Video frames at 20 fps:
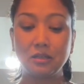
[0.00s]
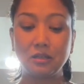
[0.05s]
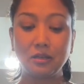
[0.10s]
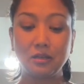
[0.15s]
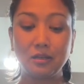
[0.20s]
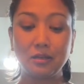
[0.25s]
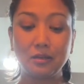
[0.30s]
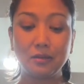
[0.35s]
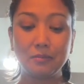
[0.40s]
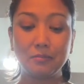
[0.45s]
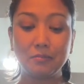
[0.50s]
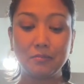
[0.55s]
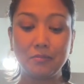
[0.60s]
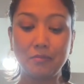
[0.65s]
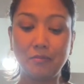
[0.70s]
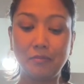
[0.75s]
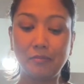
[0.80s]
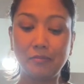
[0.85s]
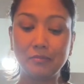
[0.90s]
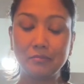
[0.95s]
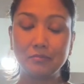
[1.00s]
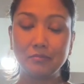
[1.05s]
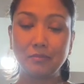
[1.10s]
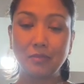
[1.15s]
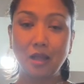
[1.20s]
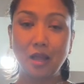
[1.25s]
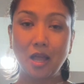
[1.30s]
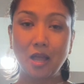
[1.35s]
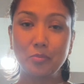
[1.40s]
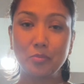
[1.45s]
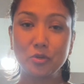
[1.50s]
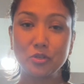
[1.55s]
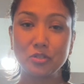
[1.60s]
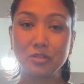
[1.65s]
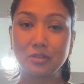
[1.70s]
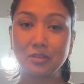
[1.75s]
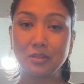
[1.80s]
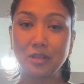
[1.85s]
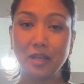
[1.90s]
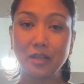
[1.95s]
I
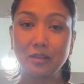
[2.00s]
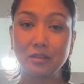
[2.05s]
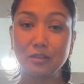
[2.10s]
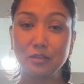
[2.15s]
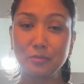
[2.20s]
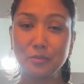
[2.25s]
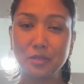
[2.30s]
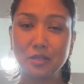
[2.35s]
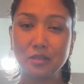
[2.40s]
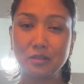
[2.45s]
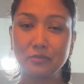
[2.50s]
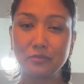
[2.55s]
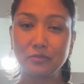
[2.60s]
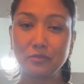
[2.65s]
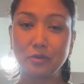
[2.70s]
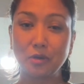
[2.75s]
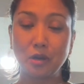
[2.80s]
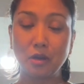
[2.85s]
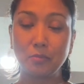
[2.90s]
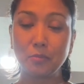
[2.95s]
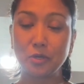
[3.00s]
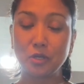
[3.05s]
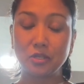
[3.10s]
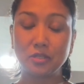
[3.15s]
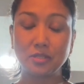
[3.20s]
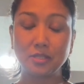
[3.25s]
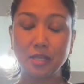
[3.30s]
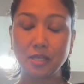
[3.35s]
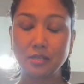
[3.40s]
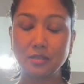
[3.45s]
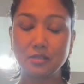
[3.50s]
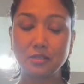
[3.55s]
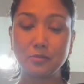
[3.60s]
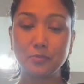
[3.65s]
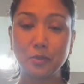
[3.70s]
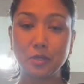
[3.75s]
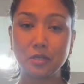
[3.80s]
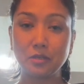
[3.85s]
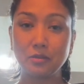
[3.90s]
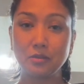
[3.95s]
personally like a little bit of a burnt taste,
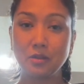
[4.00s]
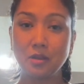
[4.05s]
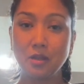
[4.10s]
but